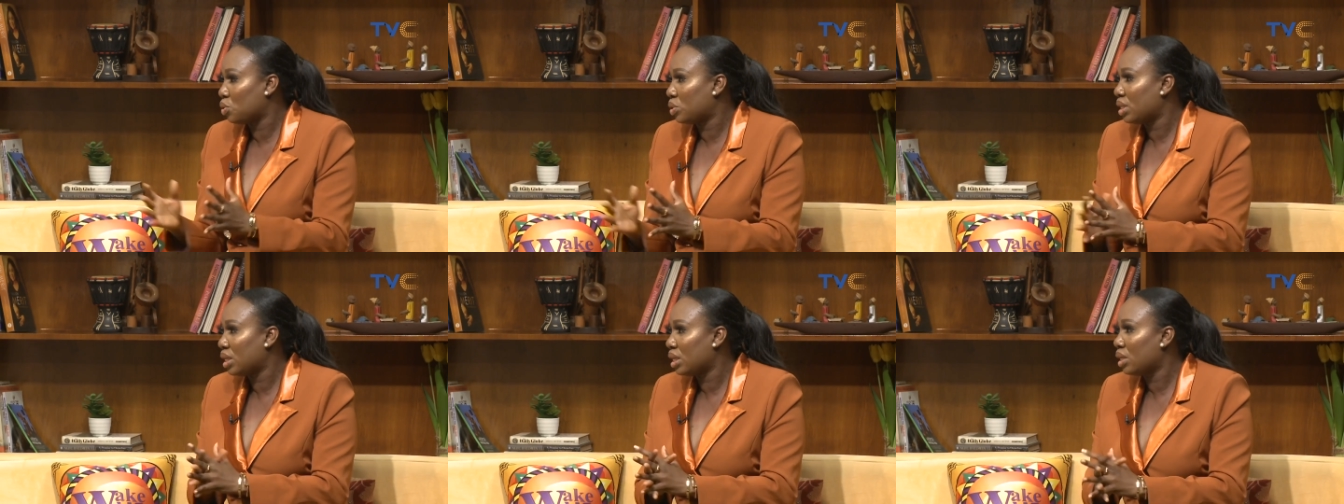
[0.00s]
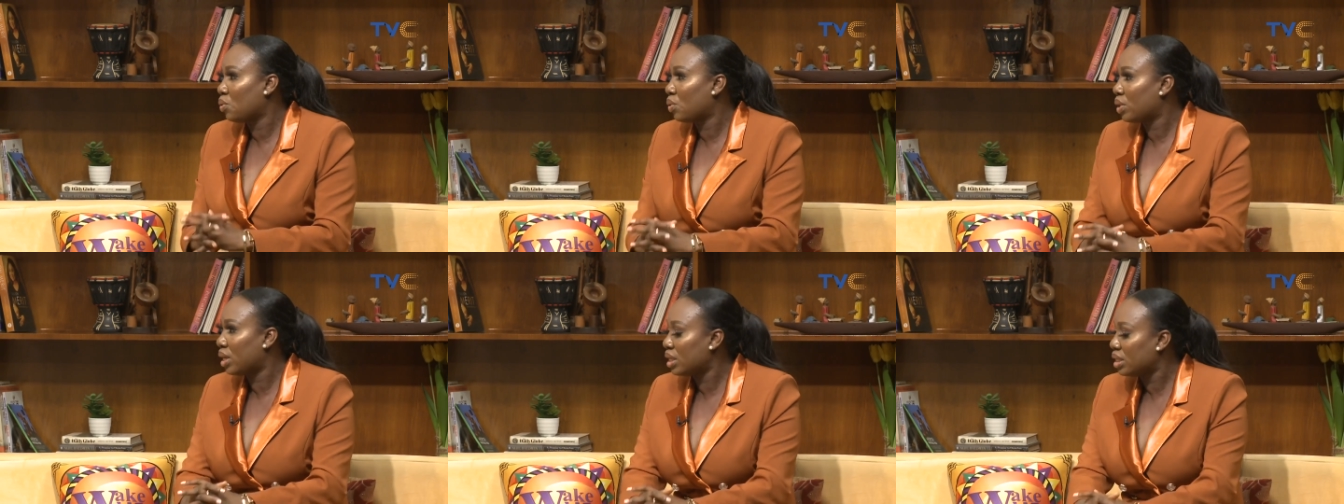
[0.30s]
say,
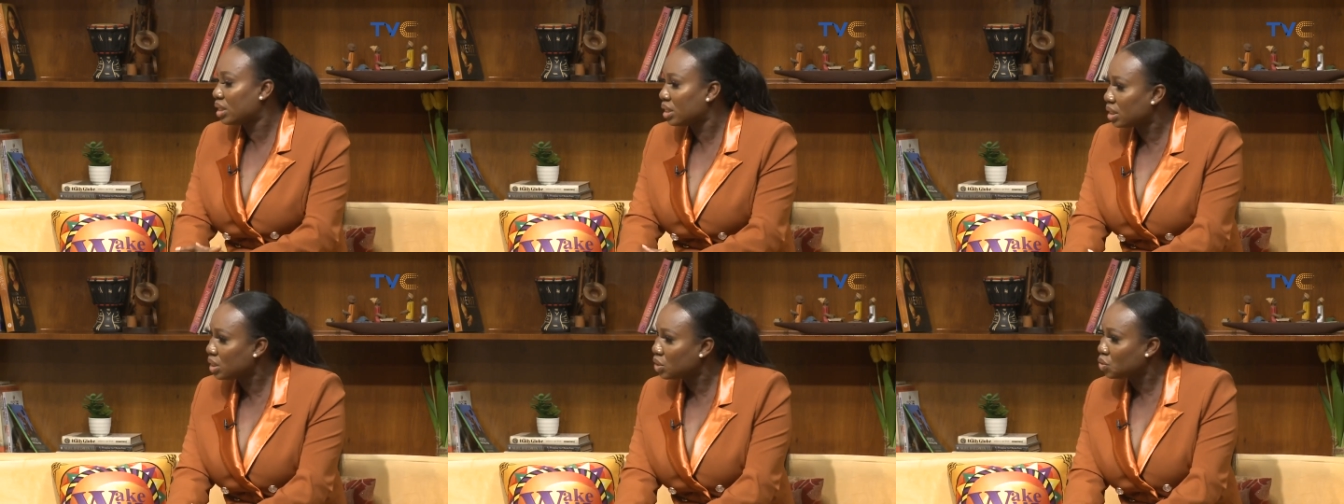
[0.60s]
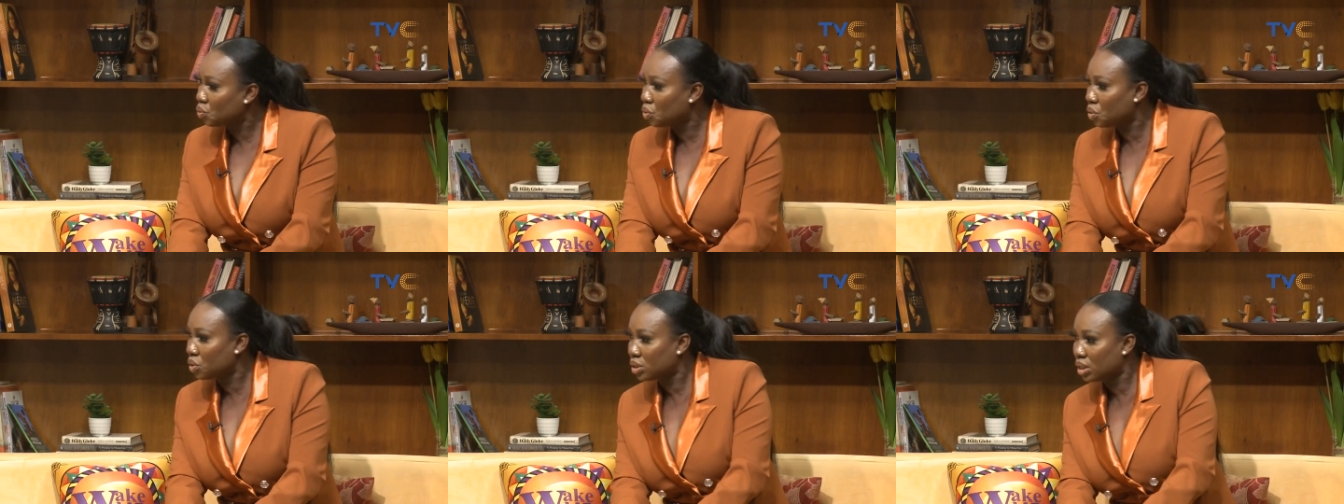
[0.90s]
wholesome. Okay, this is
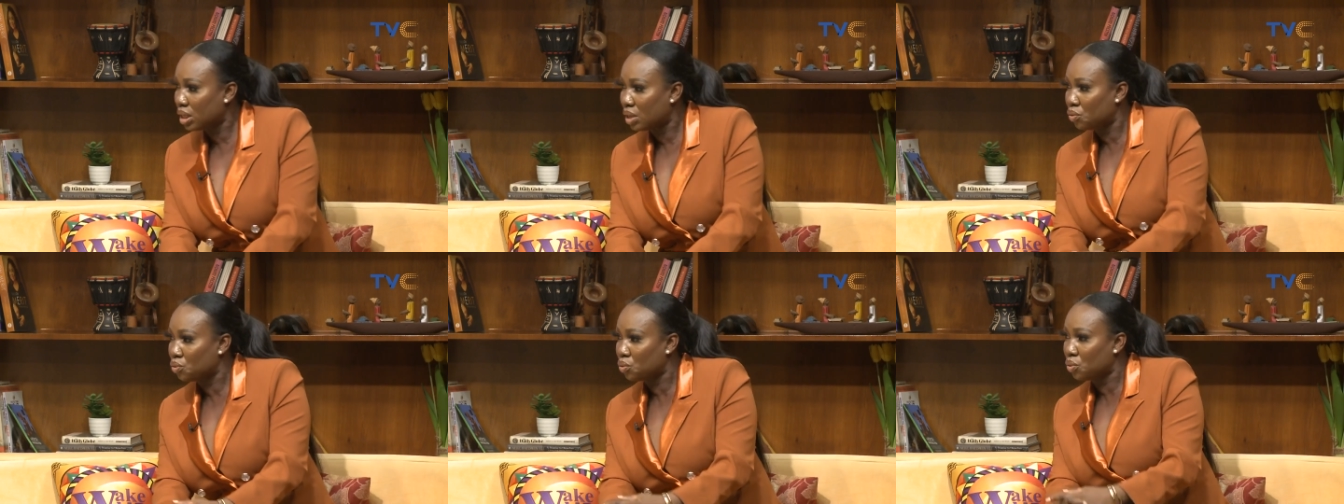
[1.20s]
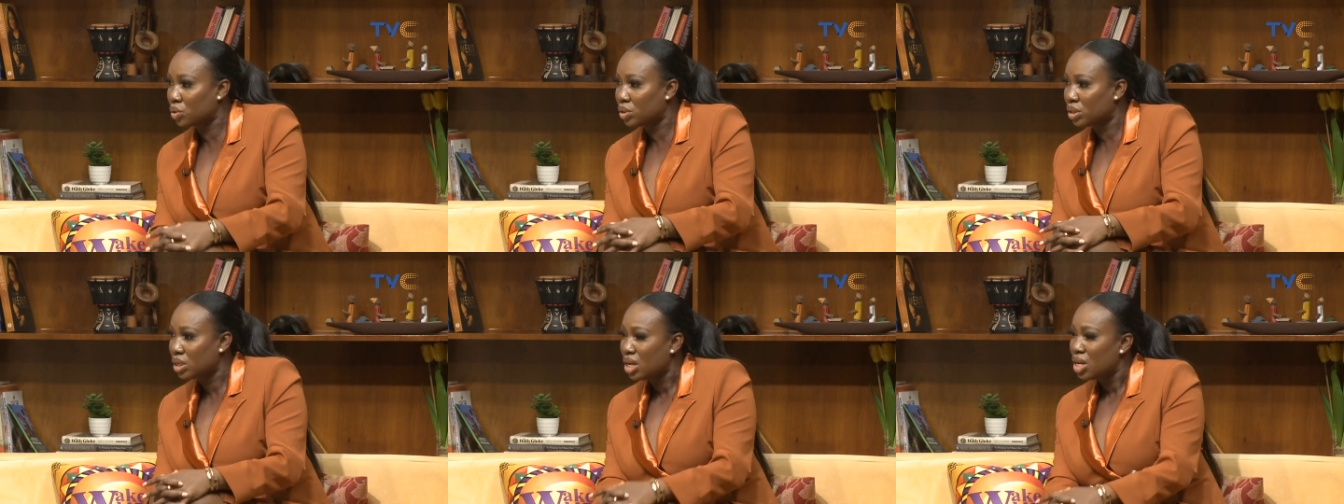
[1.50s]
what and
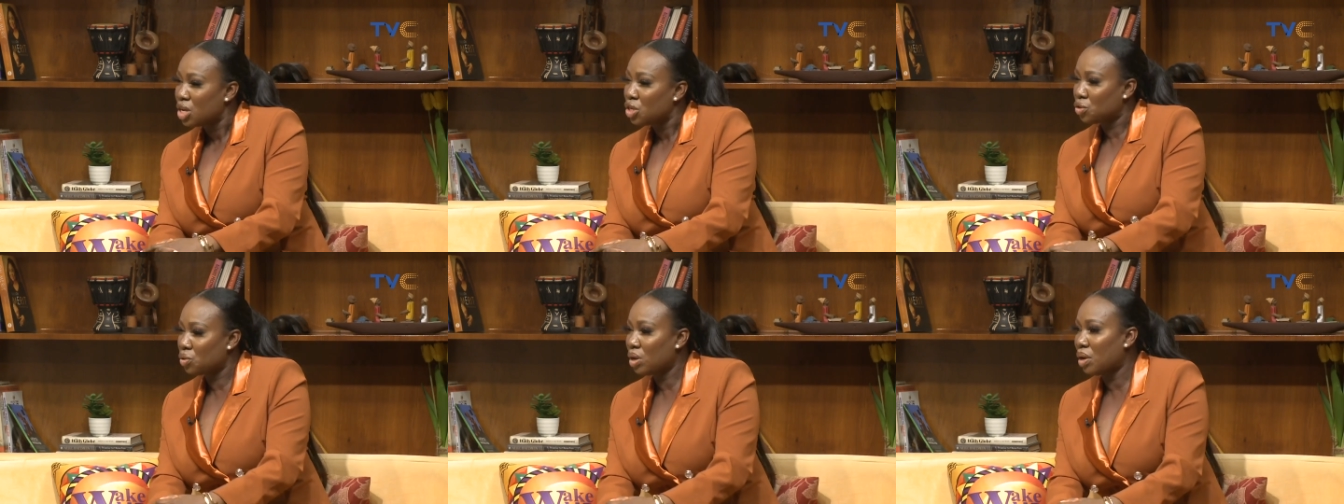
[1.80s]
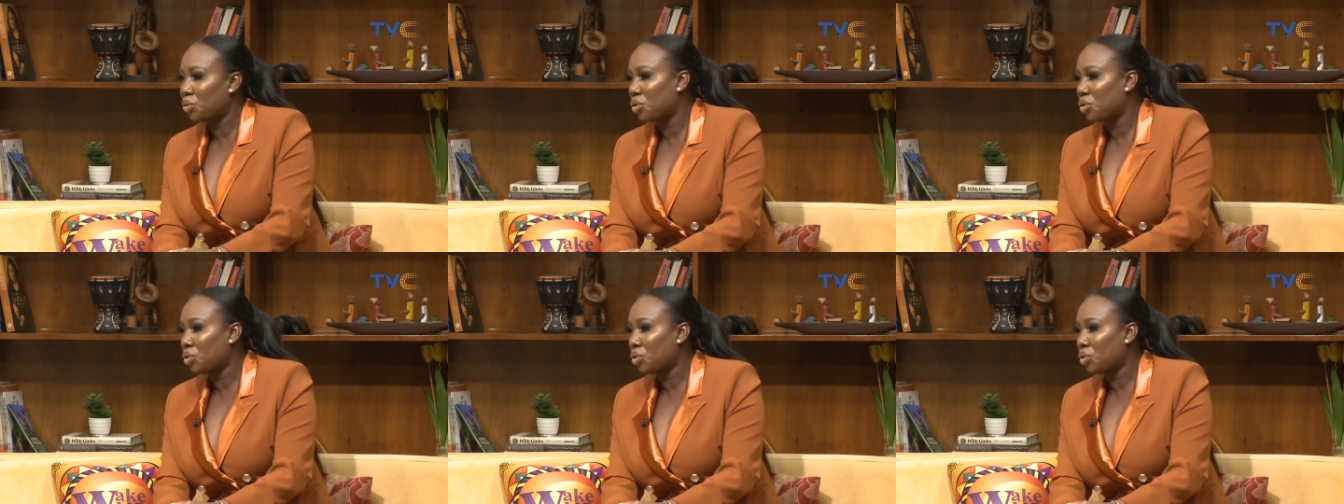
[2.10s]
what. So I